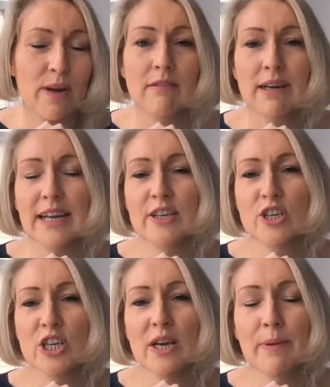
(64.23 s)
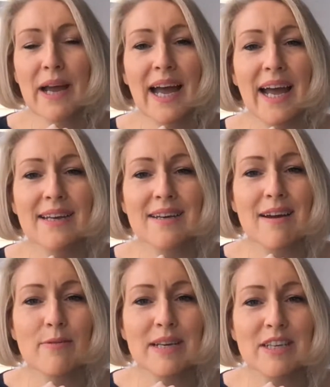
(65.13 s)
a relationship, and
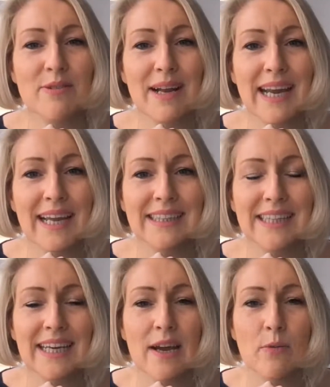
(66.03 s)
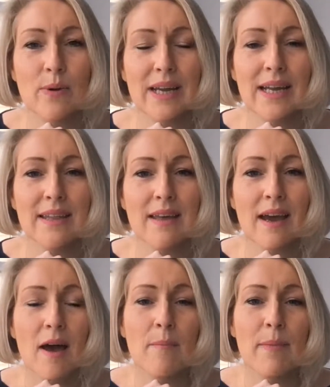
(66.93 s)
I went to Alicante with
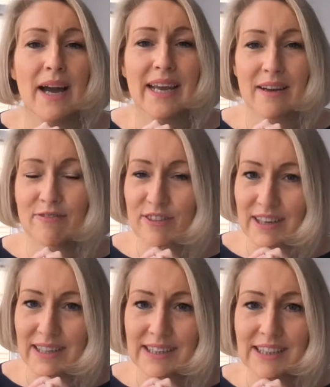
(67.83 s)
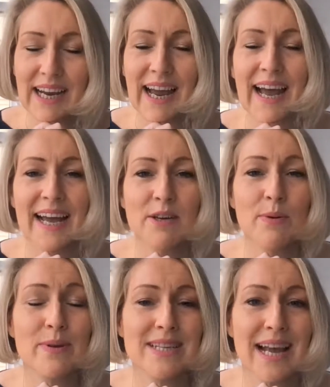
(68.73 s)
my friend, and we
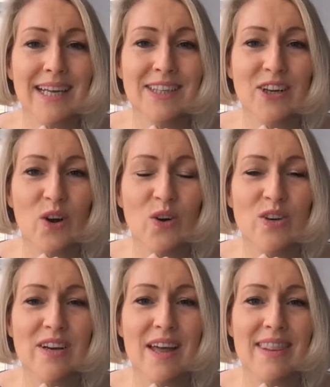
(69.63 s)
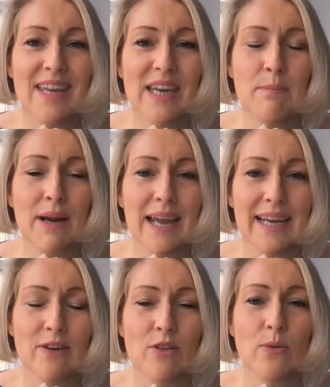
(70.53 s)
were sat on the
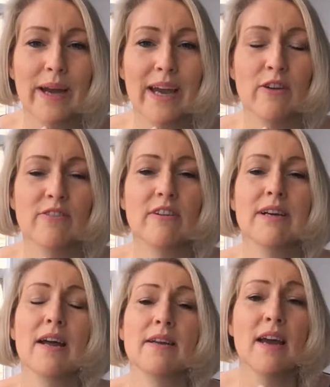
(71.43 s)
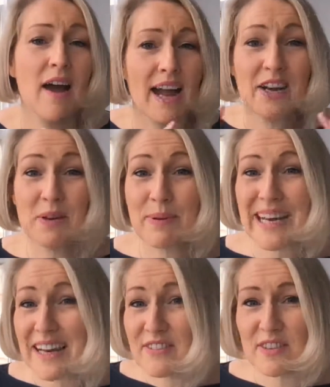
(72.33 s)
plane on the way over, and I'd only been
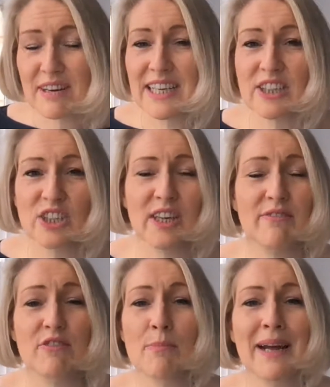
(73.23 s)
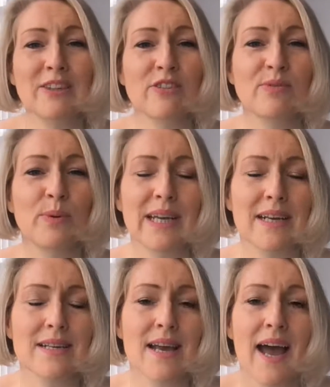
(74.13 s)
out of the relationship for a matter of
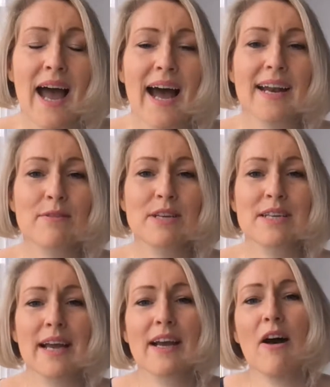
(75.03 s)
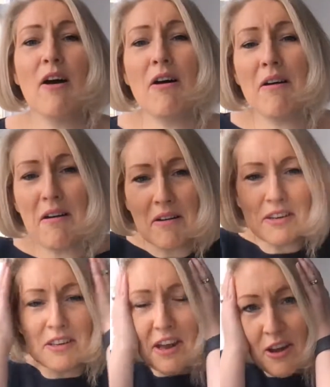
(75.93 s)
weeks, and I was just like, oh
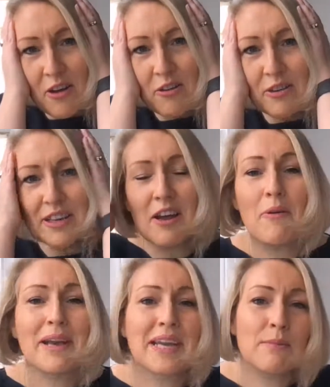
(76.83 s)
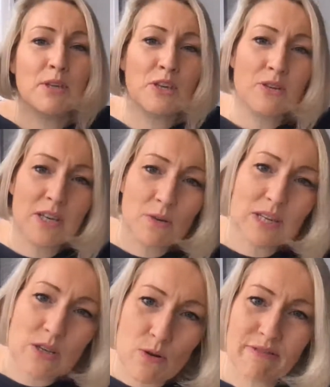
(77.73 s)
no, I keep choosing all
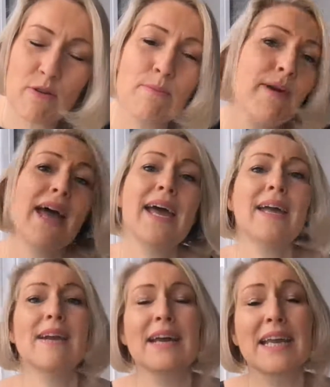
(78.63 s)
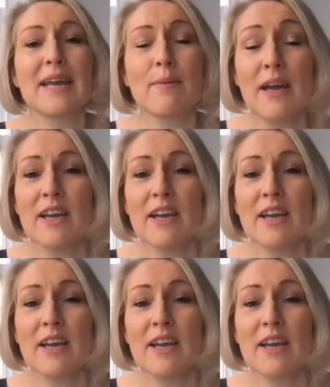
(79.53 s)
these awful men. I keep